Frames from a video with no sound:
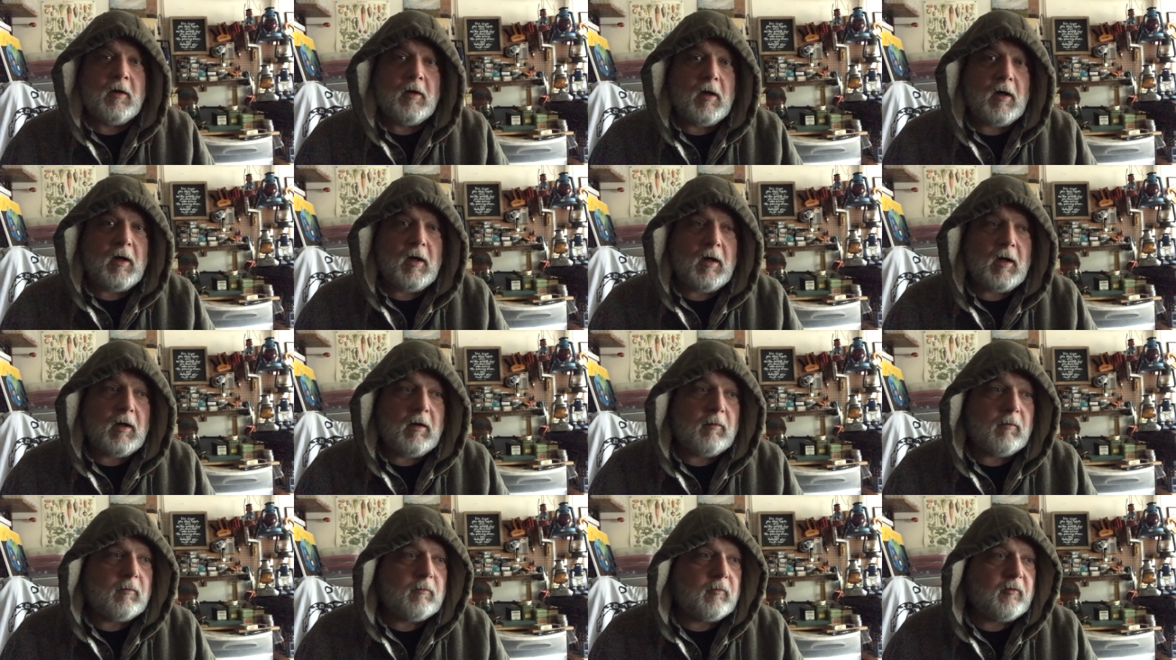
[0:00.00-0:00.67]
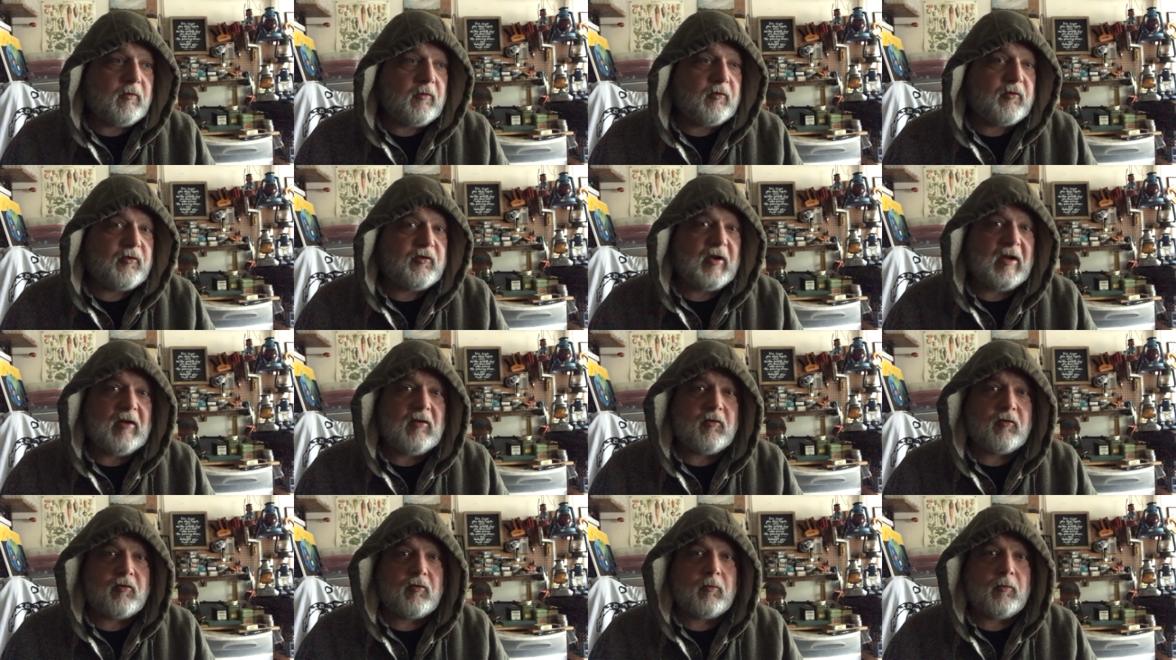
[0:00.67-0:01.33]
uh,
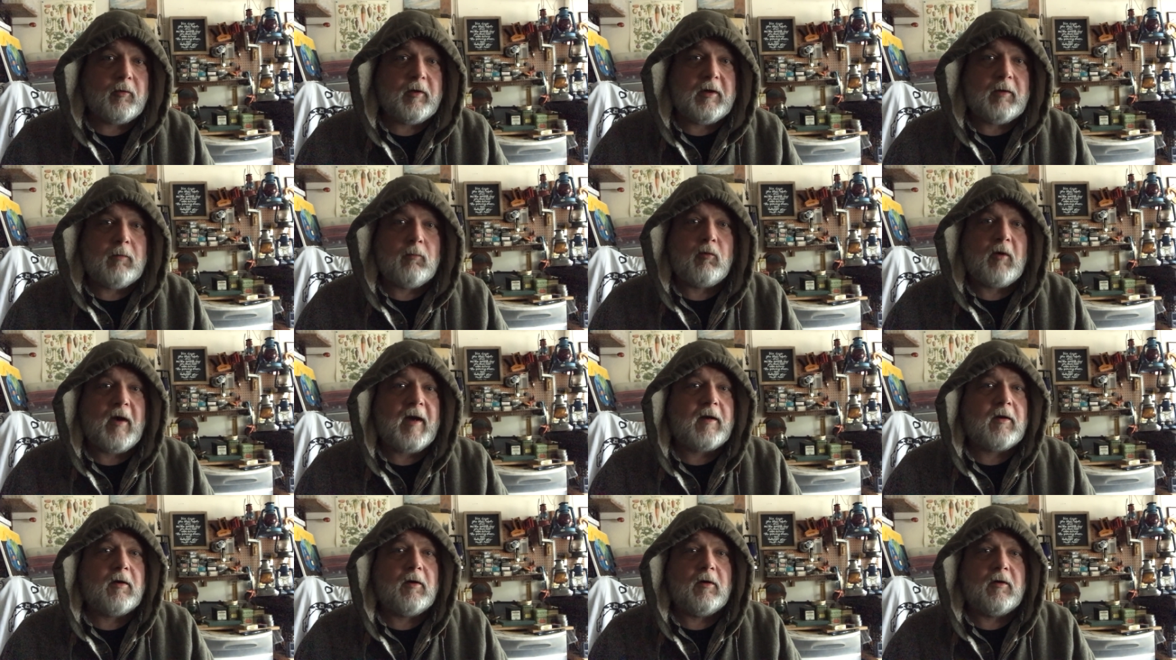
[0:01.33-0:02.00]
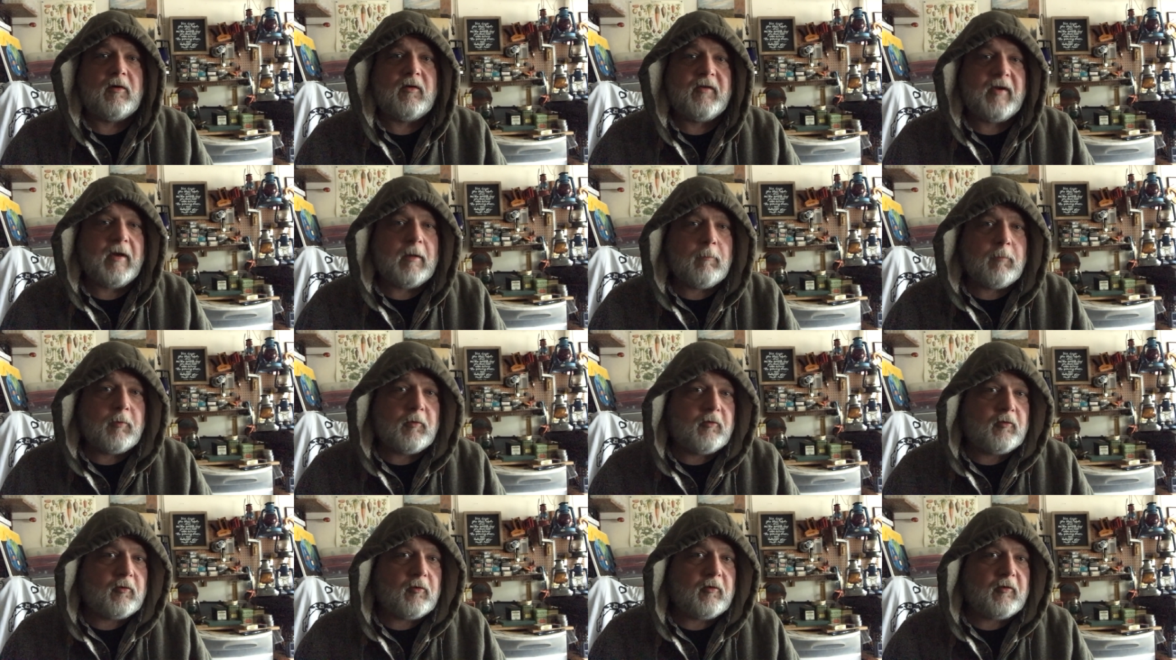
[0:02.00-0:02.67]
century record
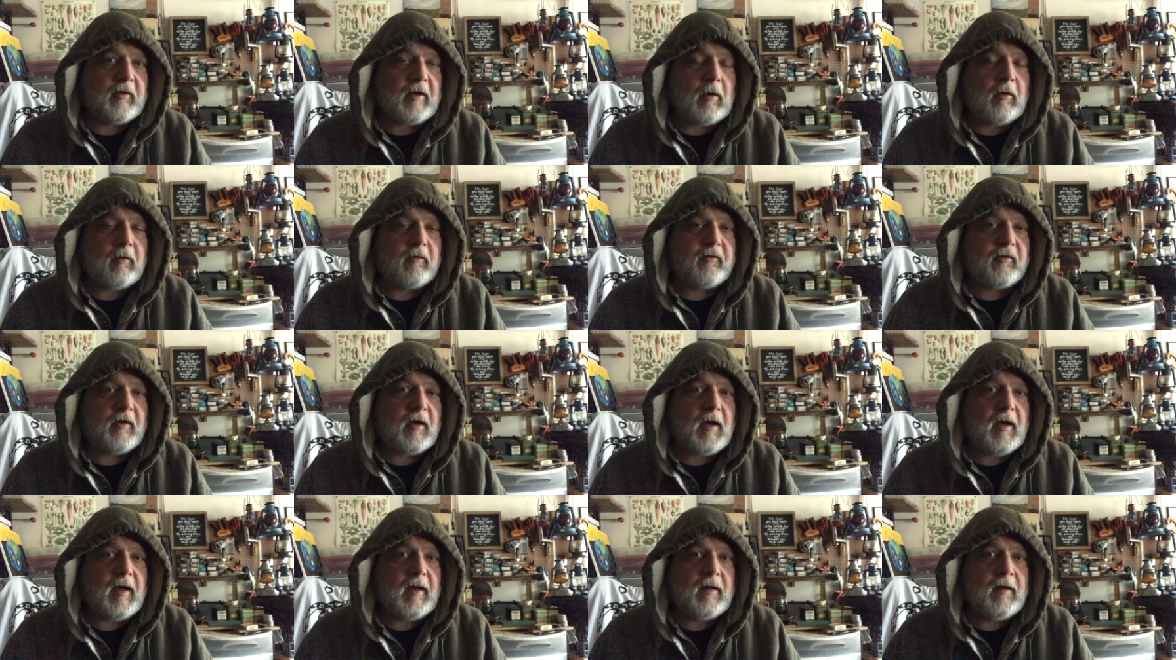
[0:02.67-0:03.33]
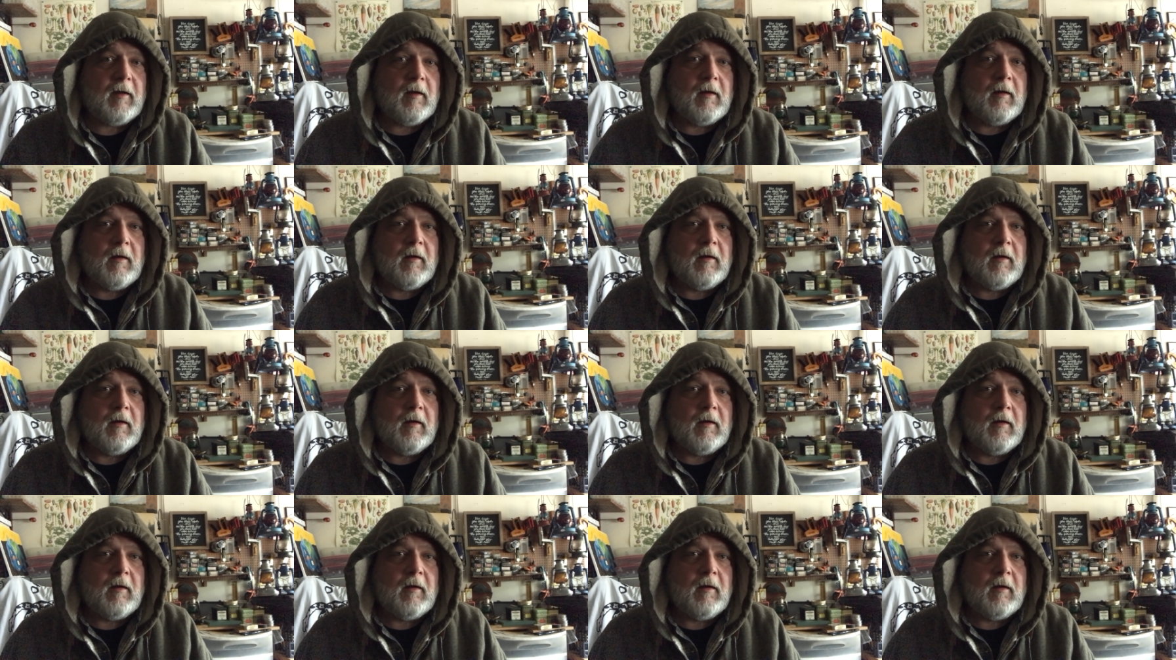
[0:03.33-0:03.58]
temperatures outside,